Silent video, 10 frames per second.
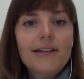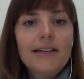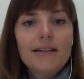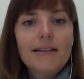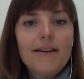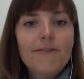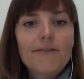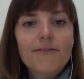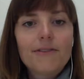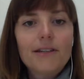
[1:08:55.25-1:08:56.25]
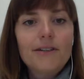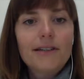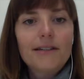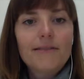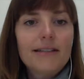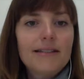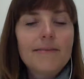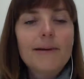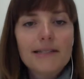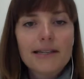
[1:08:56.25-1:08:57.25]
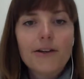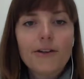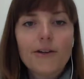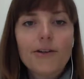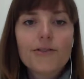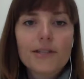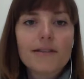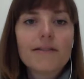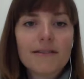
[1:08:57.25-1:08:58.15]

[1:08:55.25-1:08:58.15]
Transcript: It can have, it depends on how you use it.